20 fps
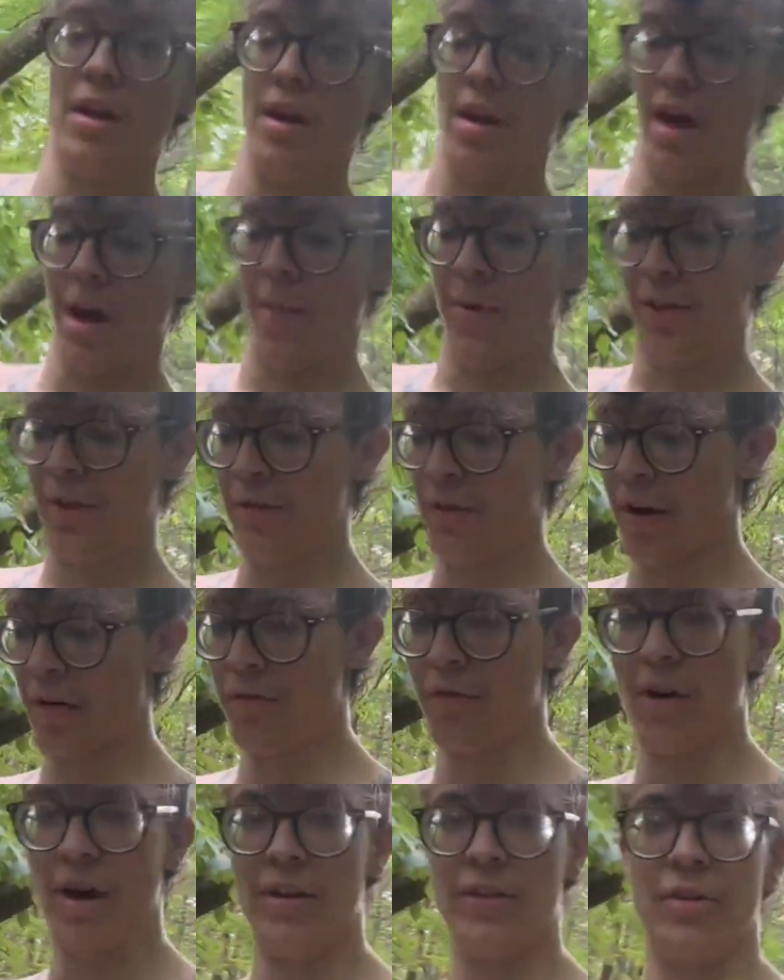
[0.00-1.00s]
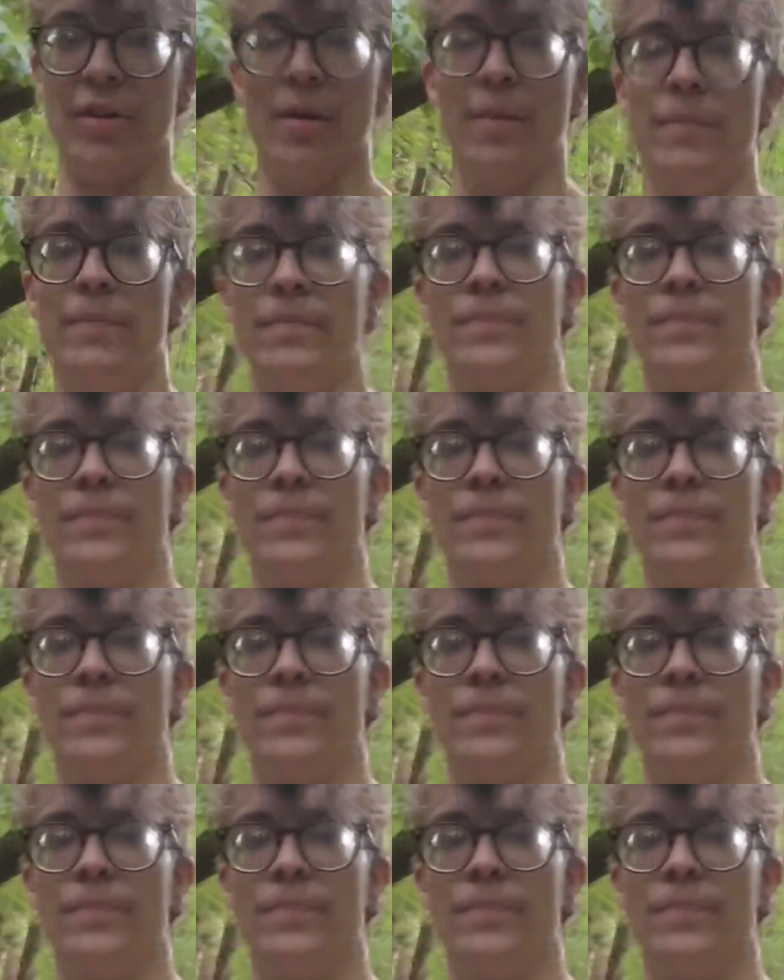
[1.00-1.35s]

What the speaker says: I'm gonna see if I can find some.